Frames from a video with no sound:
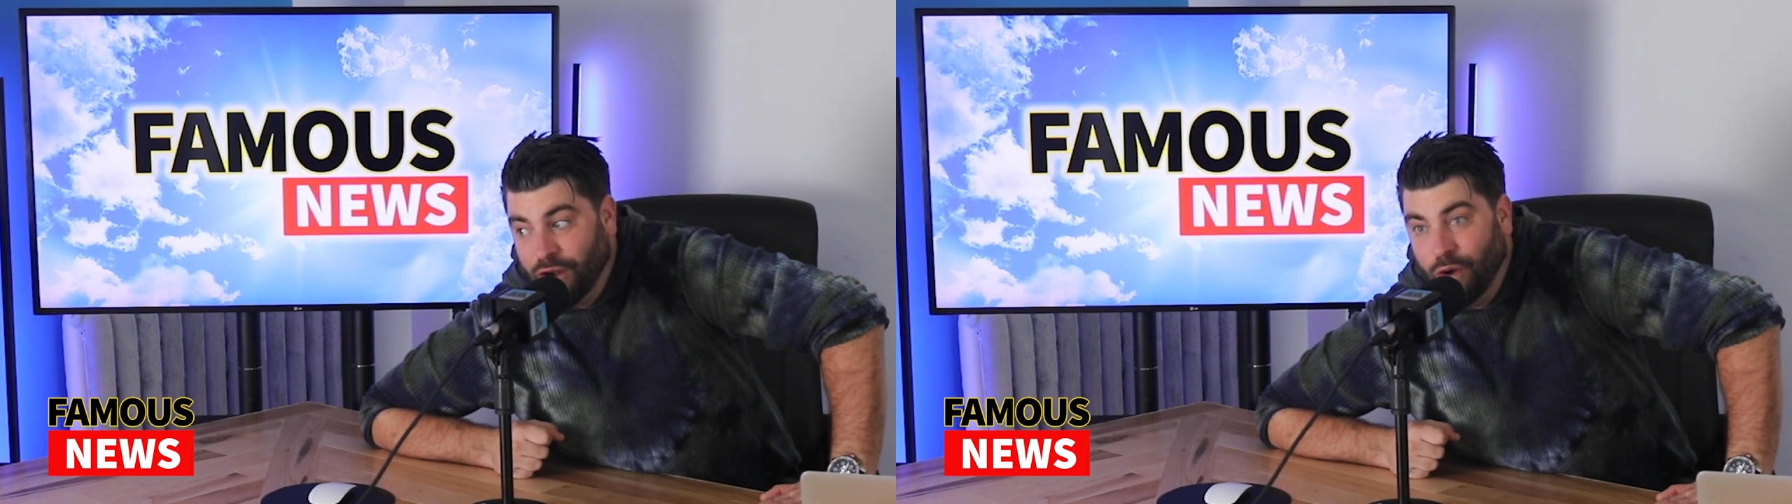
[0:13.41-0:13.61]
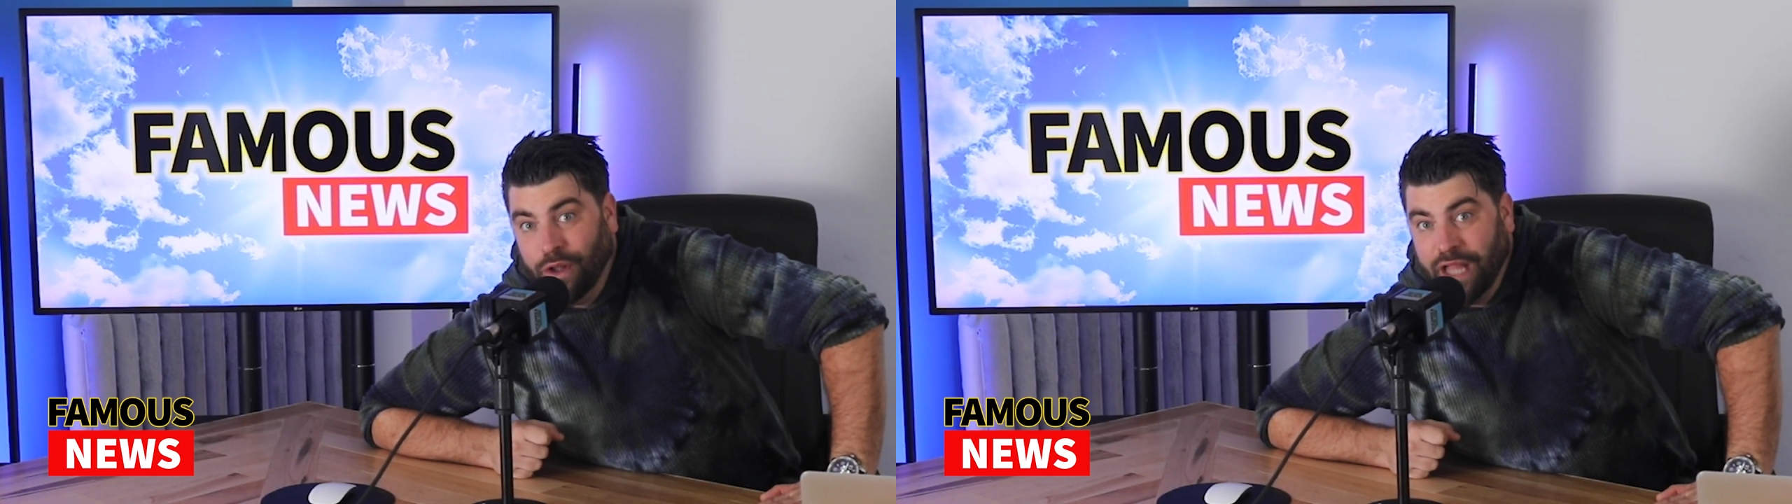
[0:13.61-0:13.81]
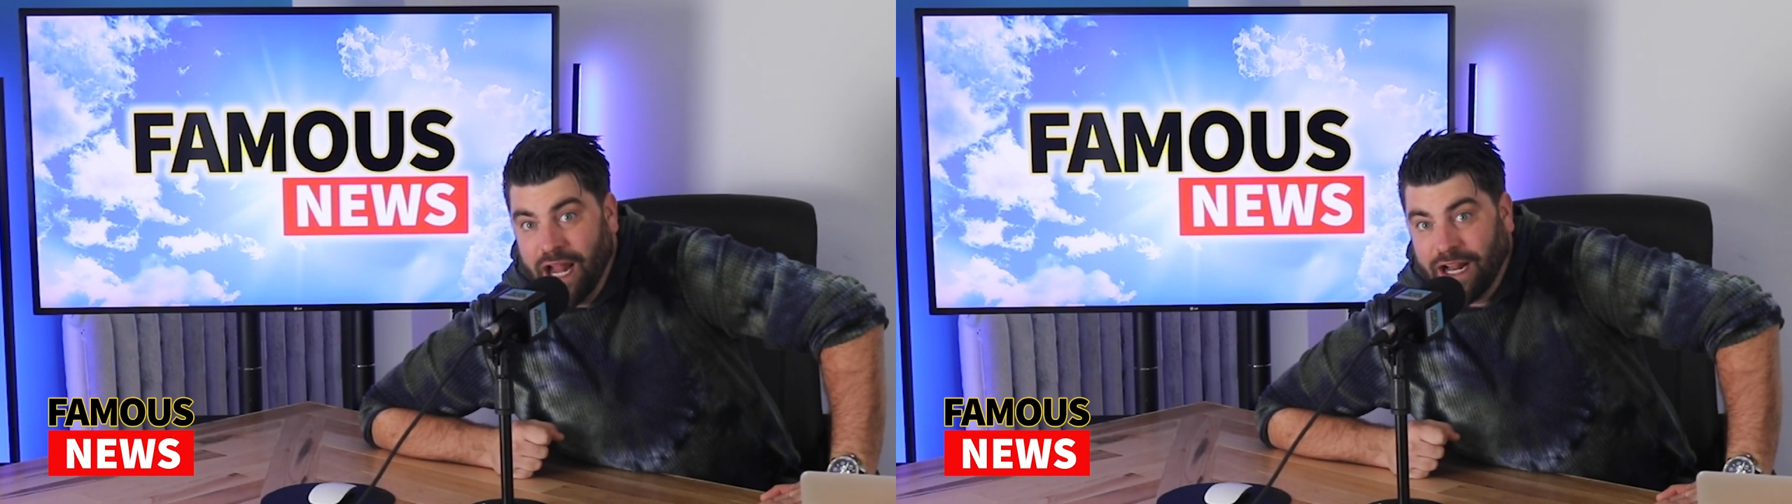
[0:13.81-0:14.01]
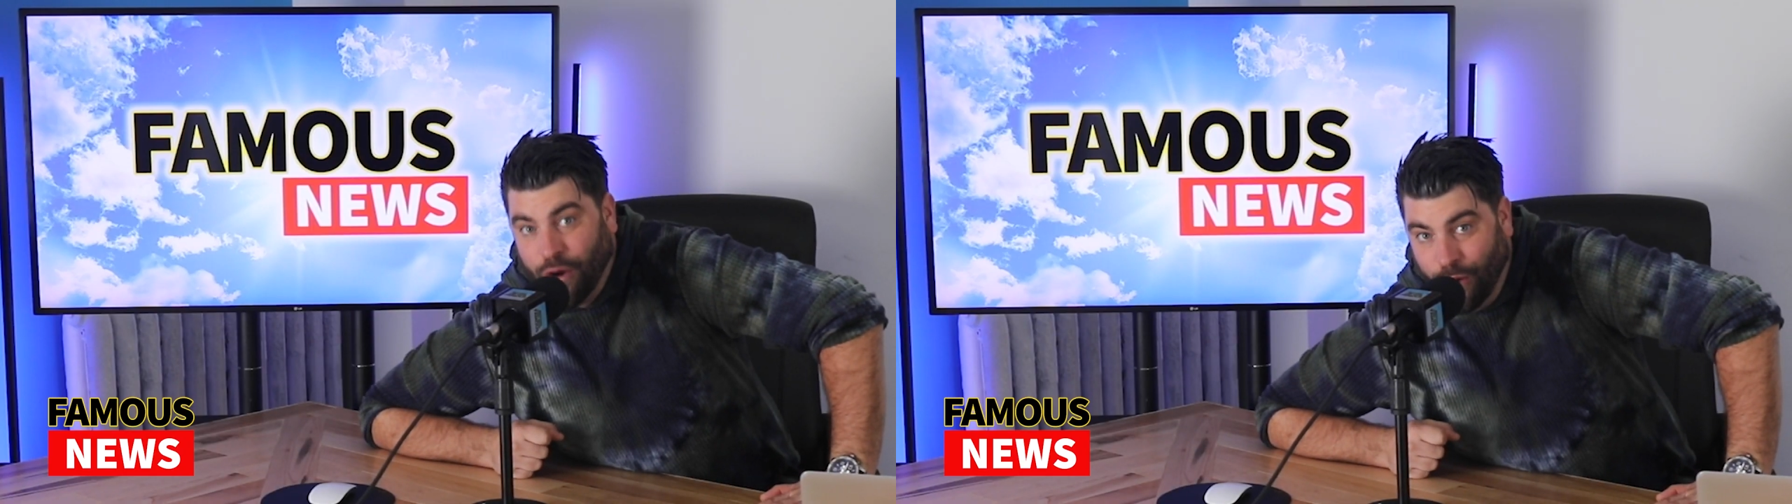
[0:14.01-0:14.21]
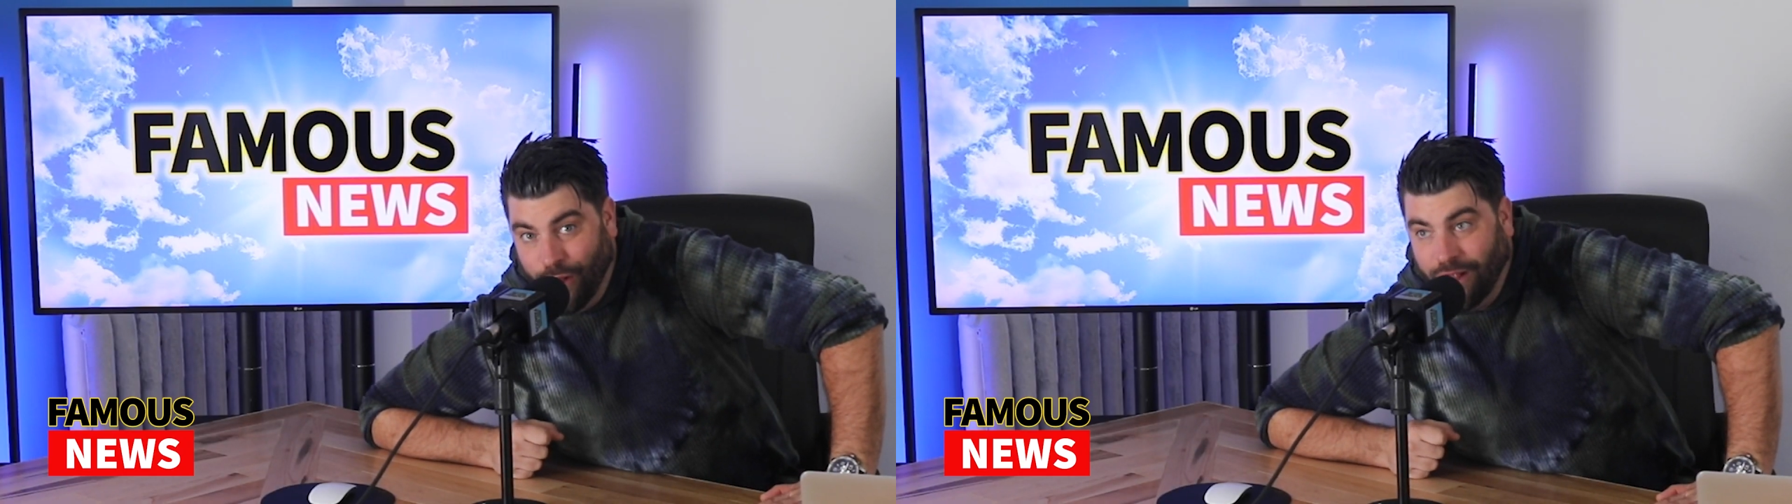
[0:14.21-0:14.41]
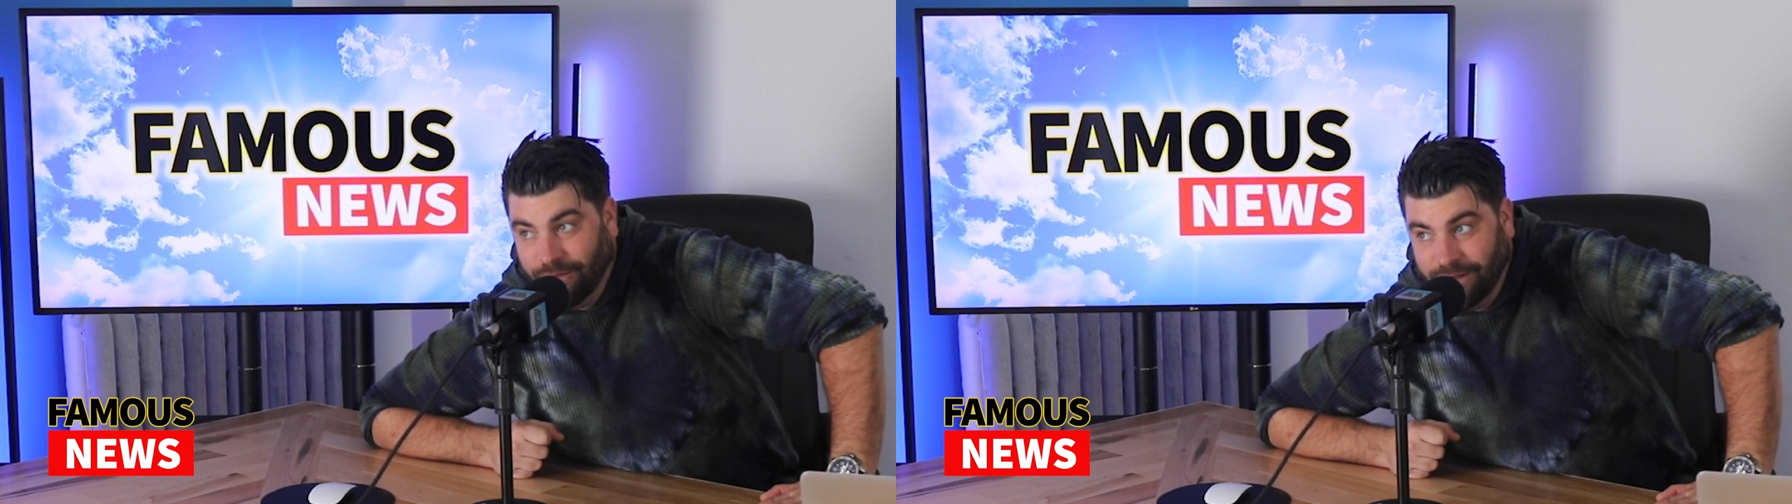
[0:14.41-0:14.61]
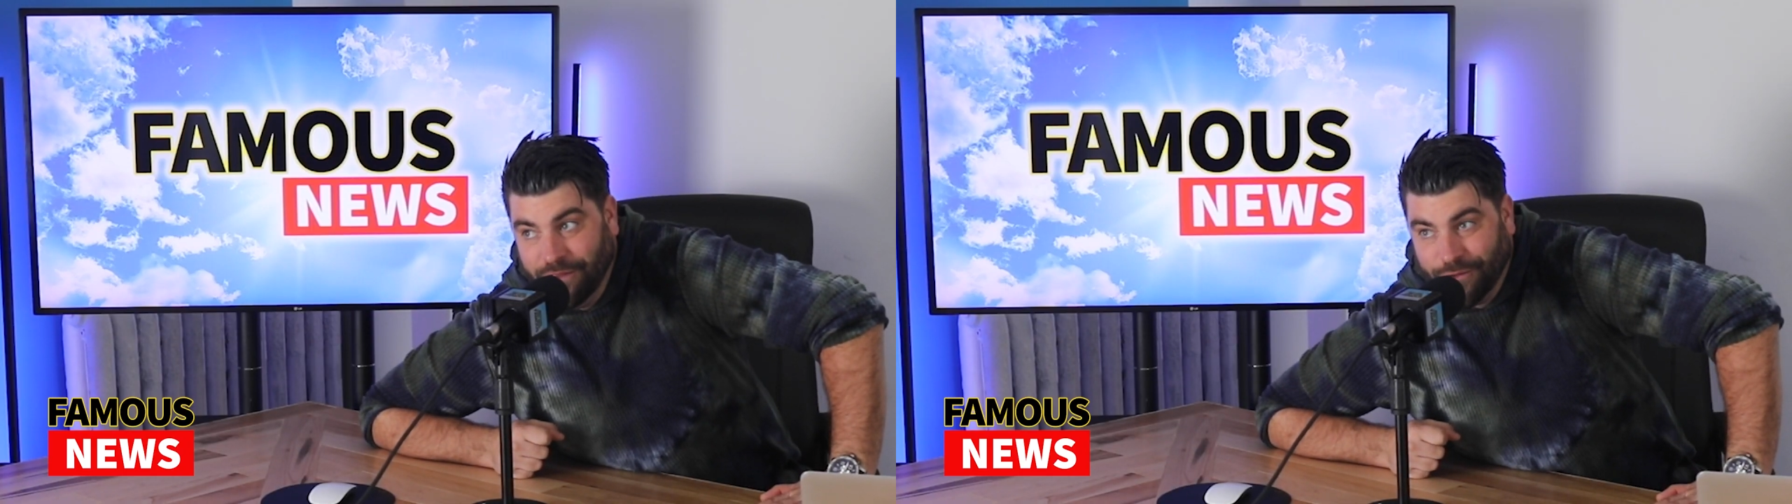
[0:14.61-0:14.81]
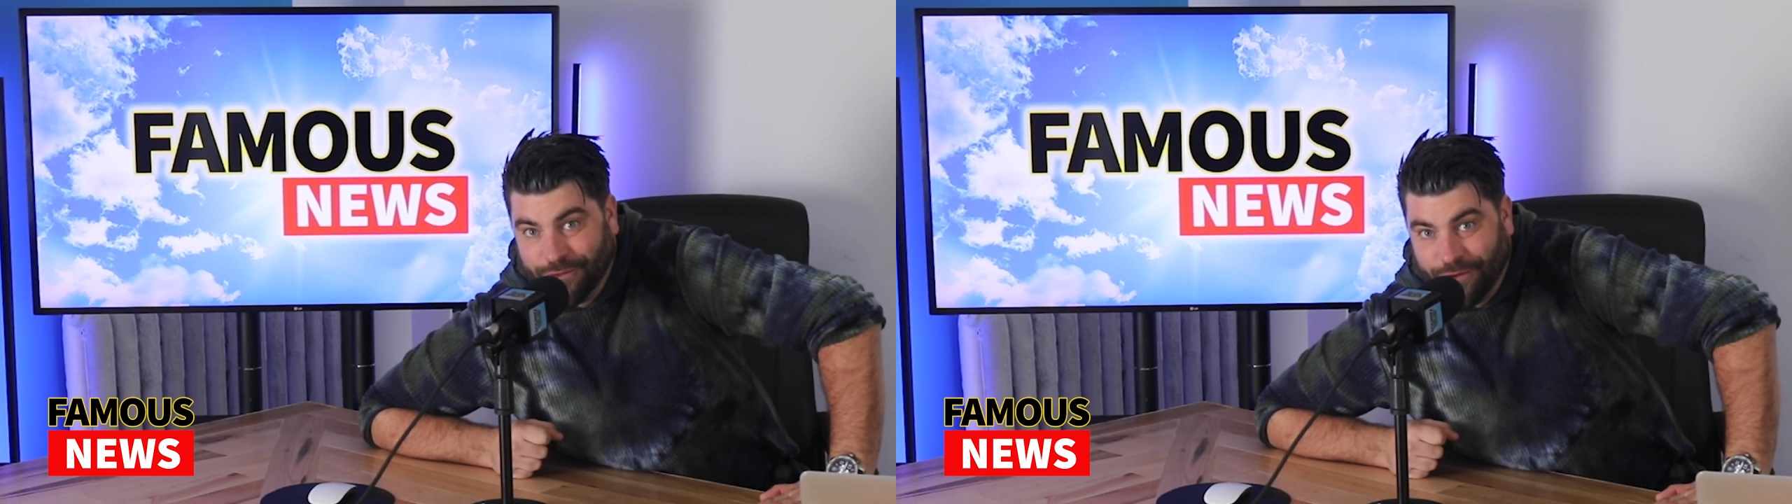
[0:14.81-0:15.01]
a whole lot of coal in their